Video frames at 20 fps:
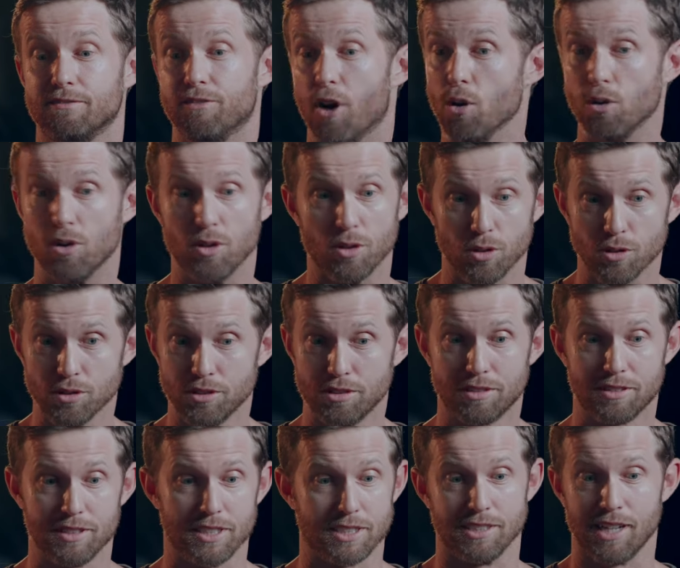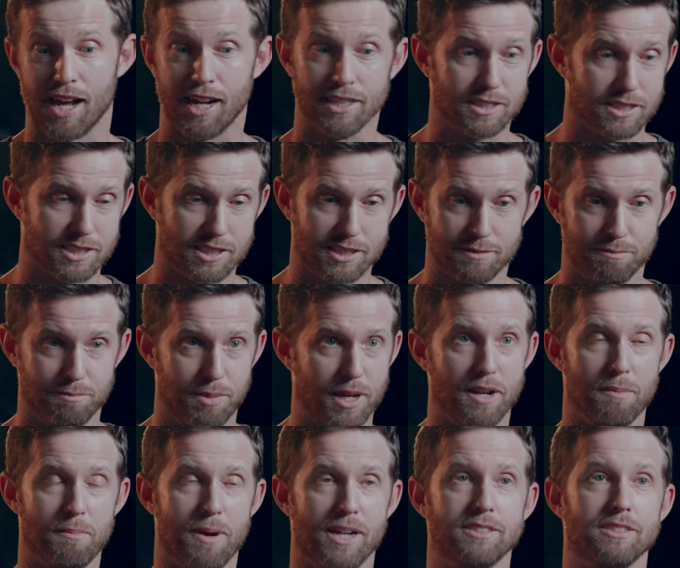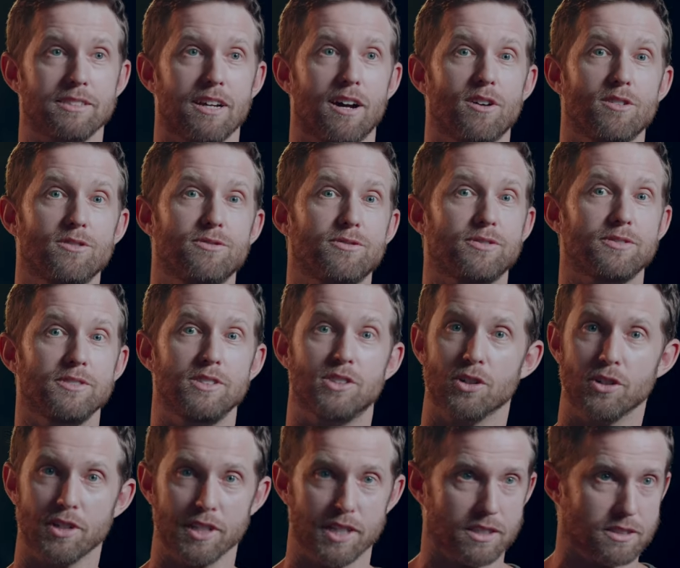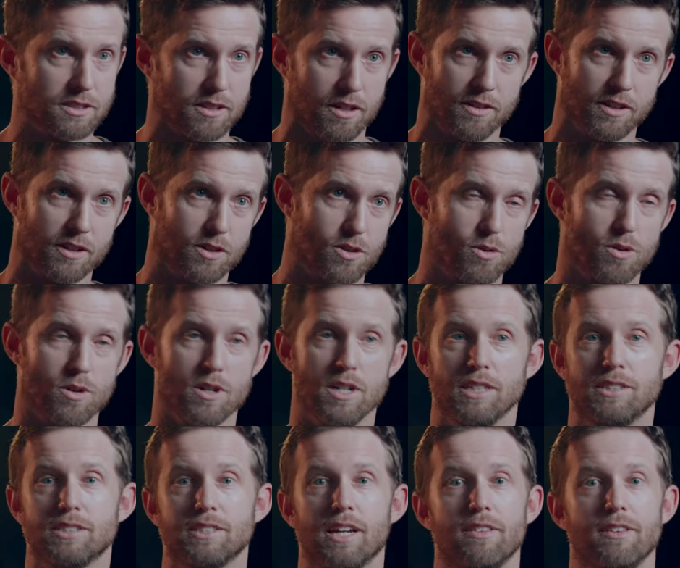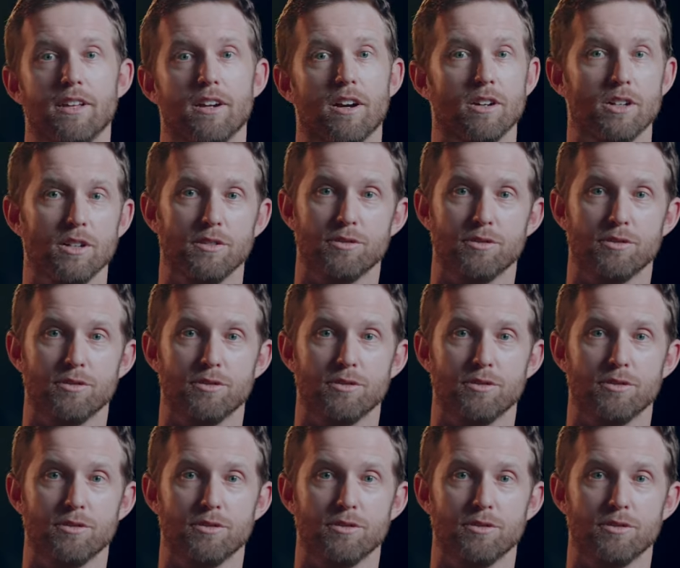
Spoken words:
Vocals, it's not just Ben and myself. Dirty is on the chorus, and then our